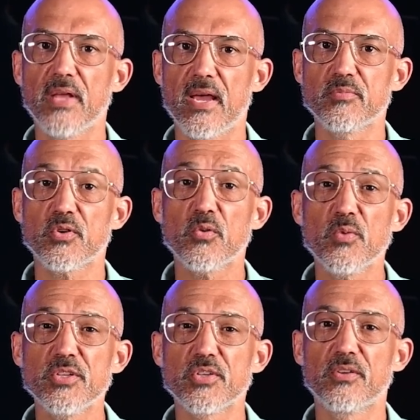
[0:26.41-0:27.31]
Lab's
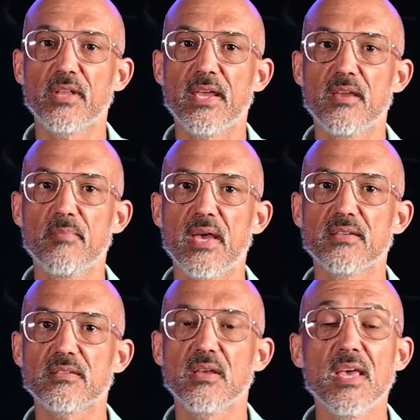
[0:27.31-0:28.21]
original
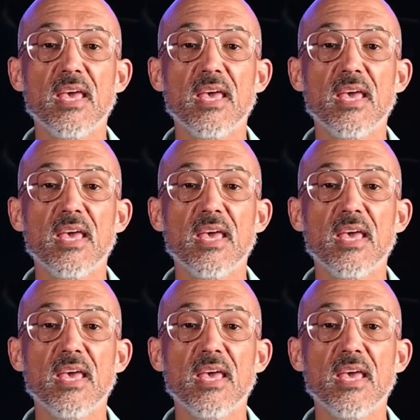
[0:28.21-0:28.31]
AMS.